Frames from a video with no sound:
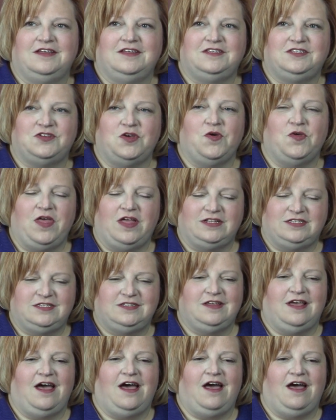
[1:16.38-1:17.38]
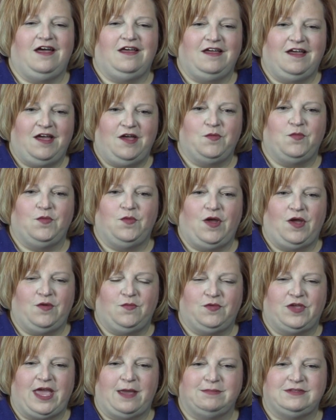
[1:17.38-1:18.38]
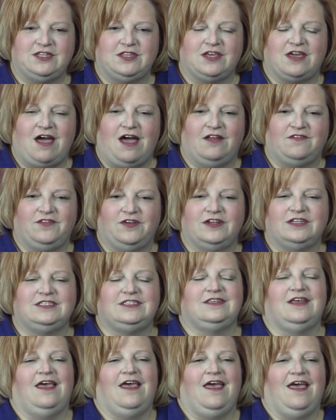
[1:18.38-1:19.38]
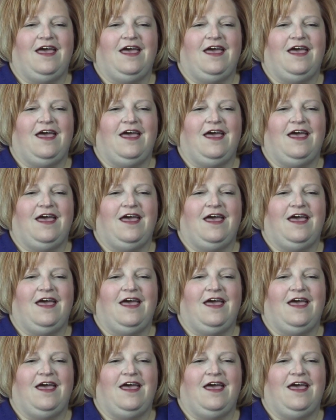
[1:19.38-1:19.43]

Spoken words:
So that's, I came to the conference.